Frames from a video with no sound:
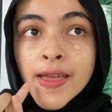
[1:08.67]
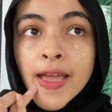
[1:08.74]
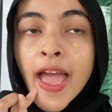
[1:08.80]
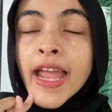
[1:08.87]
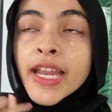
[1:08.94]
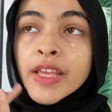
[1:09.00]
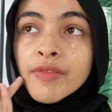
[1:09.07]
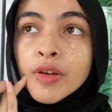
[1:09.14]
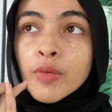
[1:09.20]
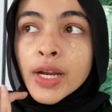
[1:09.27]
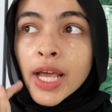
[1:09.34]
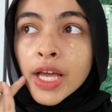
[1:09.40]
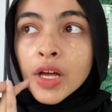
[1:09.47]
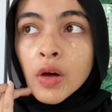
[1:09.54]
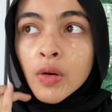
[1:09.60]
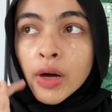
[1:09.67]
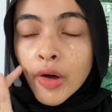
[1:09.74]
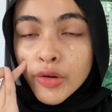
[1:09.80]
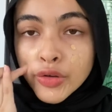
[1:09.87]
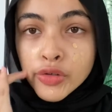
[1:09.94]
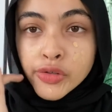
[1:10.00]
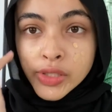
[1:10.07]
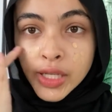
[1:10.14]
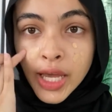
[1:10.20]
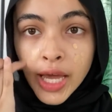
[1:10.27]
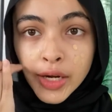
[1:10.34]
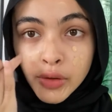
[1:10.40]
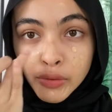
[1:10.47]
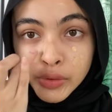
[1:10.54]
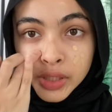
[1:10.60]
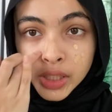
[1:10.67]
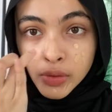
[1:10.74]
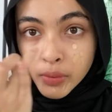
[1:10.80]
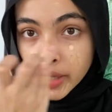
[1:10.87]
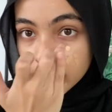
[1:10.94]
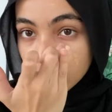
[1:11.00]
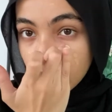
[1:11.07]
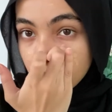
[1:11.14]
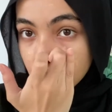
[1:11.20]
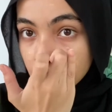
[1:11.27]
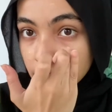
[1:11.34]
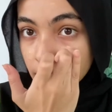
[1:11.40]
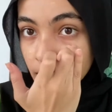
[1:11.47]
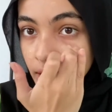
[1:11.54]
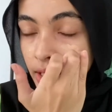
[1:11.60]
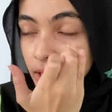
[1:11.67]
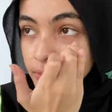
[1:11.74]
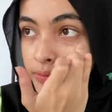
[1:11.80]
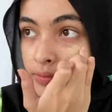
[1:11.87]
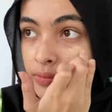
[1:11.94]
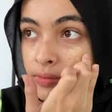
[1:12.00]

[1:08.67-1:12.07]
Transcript: And even when I go out, usually I don't really wear like makeup,